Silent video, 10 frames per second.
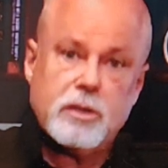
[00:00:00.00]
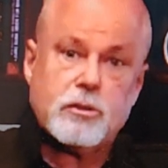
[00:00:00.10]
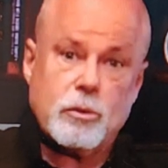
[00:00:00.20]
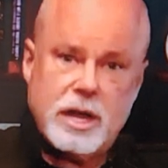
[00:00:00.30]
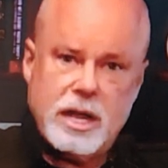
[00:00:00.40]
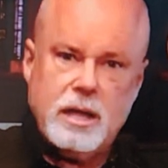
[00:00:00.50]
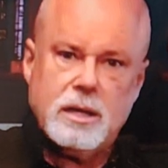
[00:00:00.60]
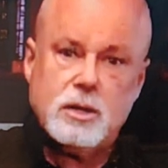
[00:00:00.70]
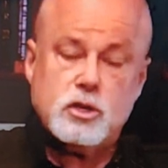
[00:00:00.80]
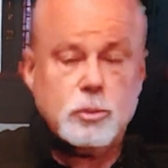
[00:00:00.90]
3,
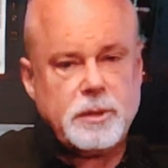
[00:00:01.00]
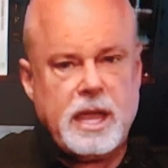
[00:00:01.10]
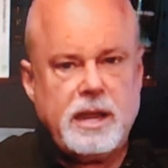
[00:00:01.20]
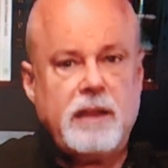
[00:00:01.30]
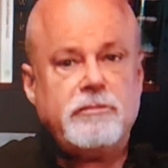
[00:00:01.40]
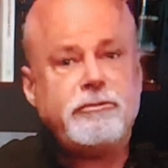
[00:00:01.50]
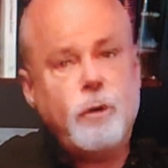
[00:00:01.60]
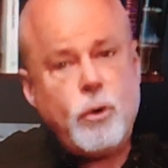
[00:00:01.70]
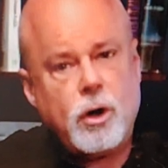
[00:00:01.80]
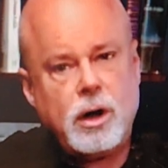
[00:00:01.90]
duplicate. And
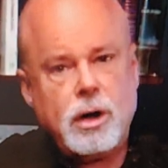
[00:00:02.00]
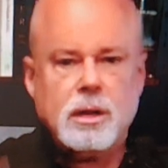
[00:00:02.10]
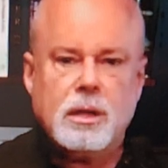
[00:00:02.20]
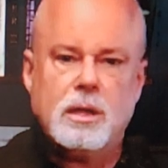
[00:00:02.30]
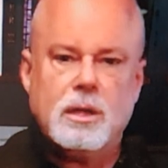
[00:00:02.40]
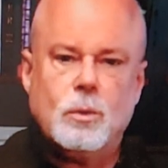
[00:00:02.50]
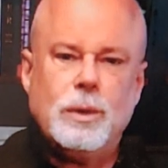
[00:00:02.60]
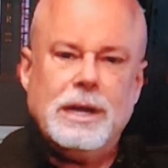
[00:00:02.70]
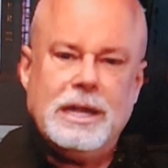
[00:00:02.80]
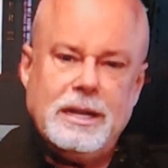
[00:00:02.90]
4,
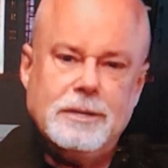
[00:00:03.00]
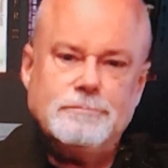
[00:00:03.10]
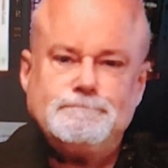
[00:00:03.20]
we lead.